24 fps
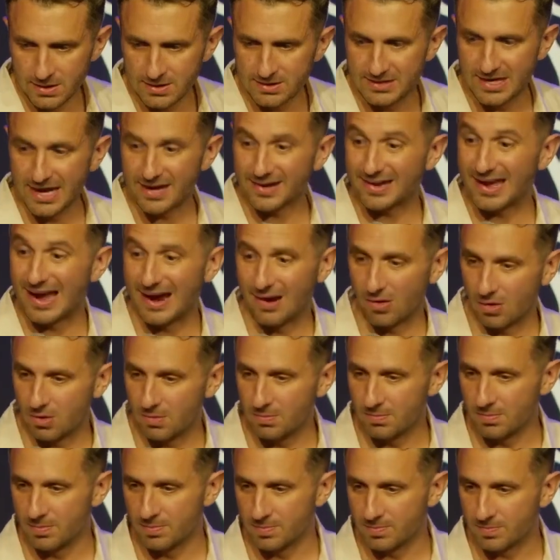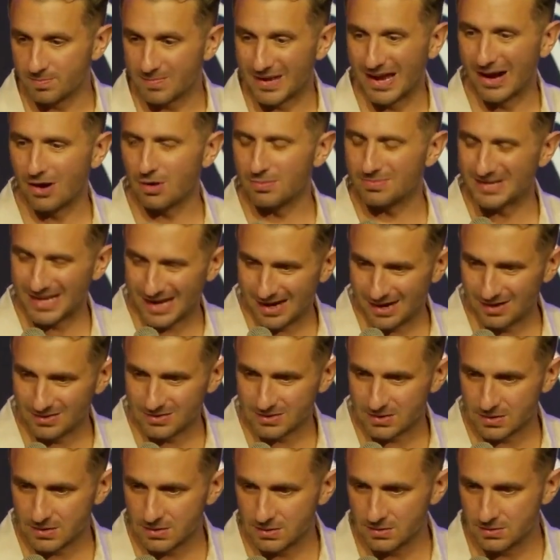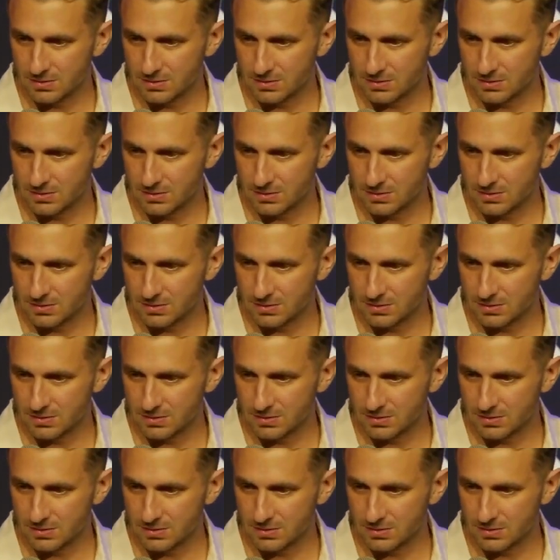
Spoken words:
Down Carrum? Carrum Downs?